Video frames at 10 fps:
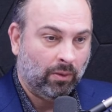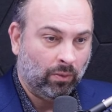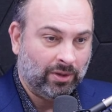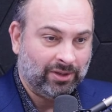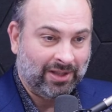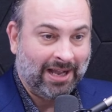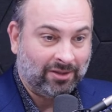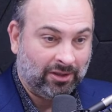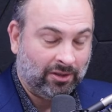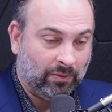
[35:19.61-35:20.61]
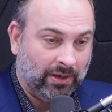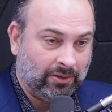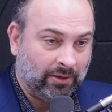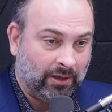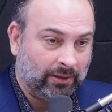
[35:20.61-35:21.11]
What's that
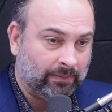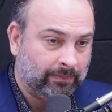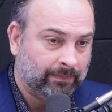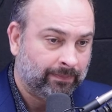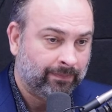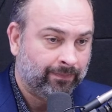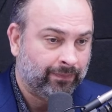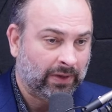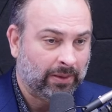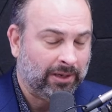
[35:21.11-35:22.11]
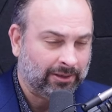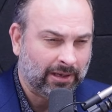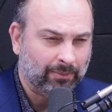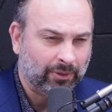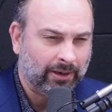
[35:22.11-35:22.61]
situation like? Give me an
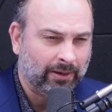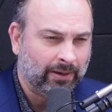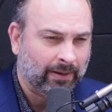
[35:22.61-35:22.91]
example there.